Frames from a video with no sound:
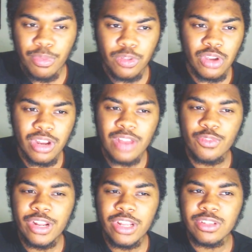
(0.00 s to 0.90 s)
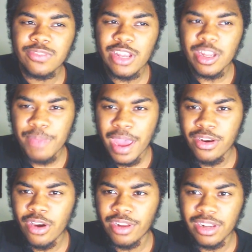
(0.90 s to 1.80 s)
so that really doesn't really
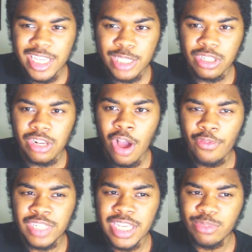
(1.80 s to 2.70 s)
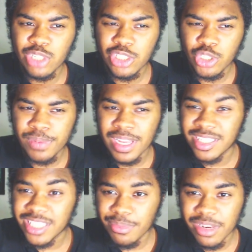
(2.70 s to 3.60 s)
depend on the leagues, because a lot of teams should just play
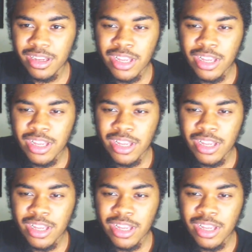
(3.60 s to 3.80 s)
similar.